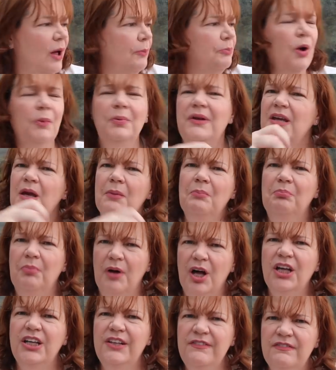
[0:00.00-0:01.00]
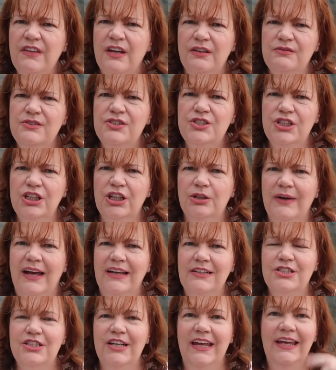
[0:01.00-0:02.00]
I'll probably combine those two,
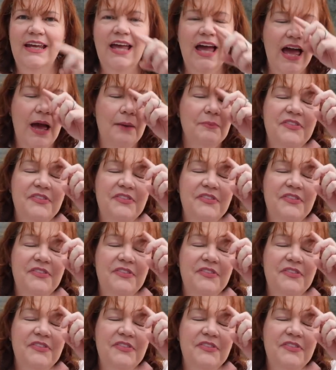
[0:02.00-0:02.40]
actually.